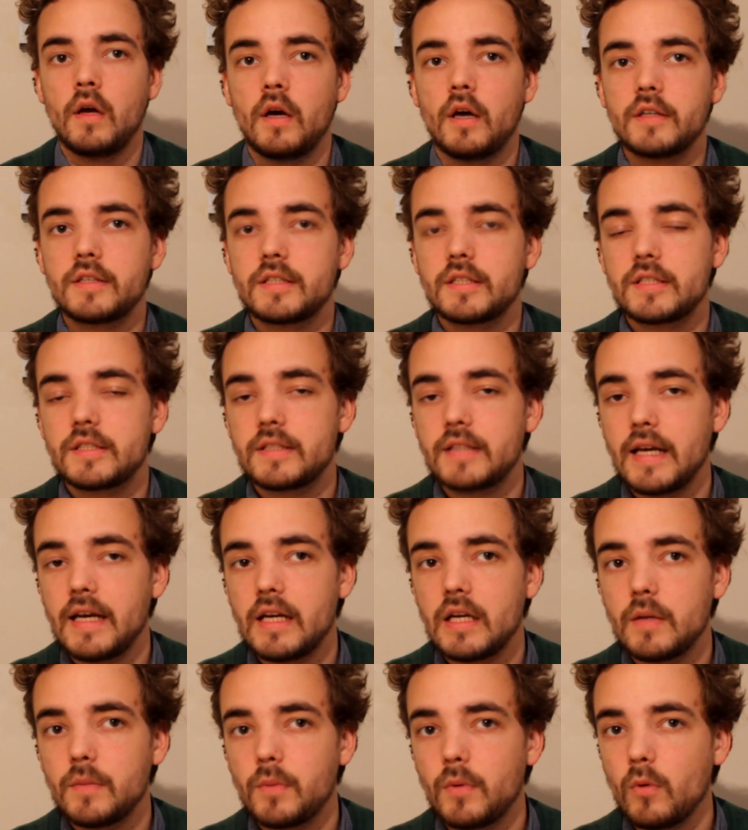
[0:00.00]
A
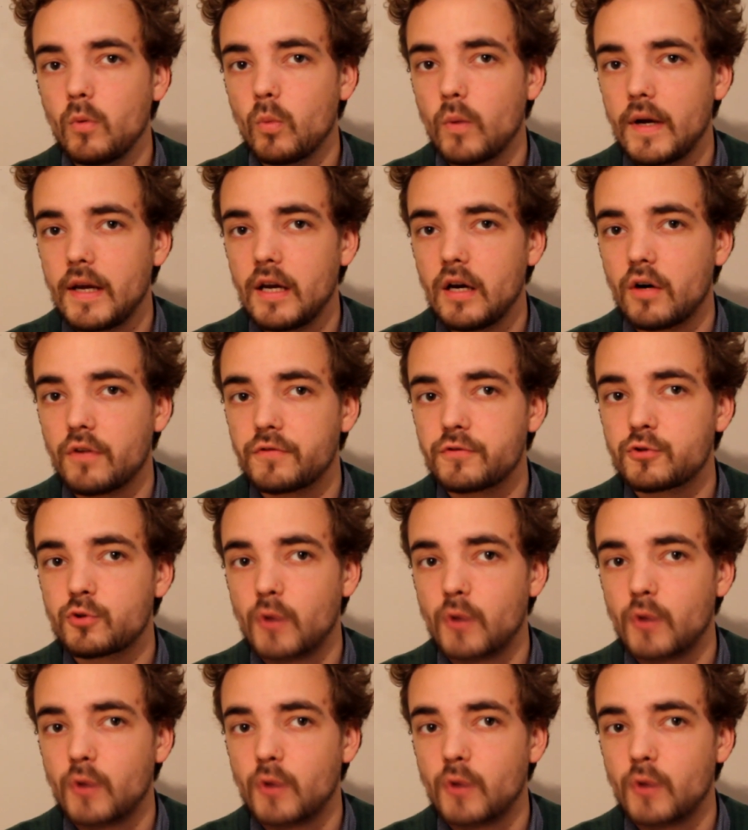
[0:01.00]
sustainable way of